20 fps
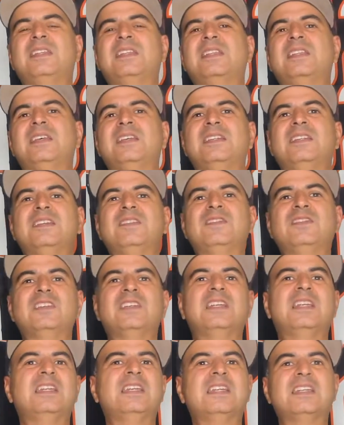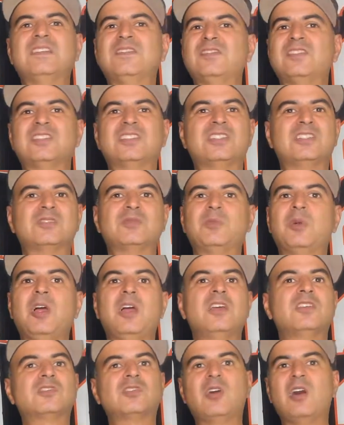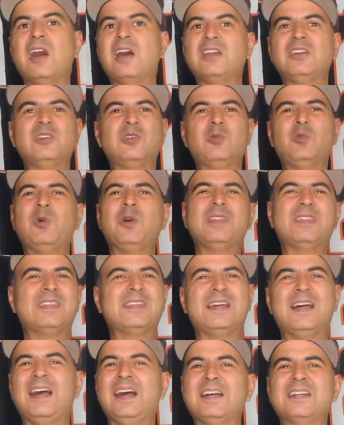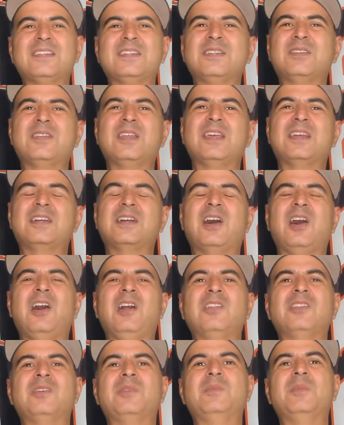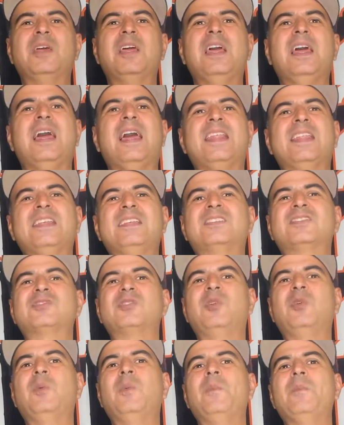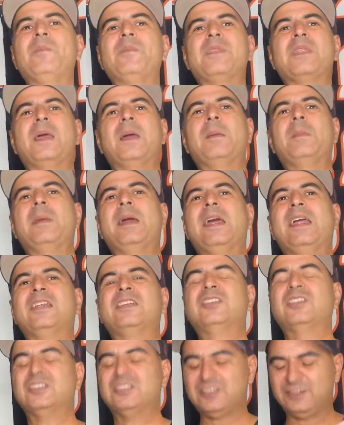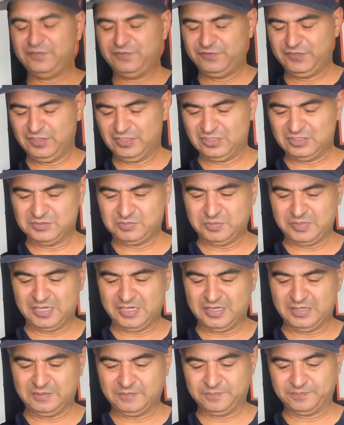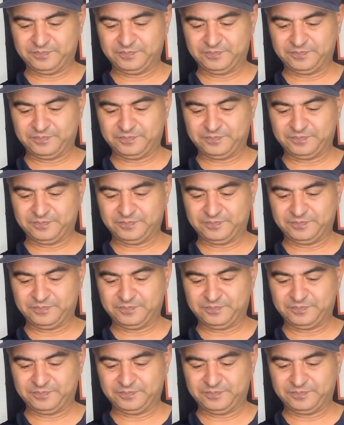didn't even touch him. So I don't know what the heck they called him. And they saw, man, Justin Fields, man.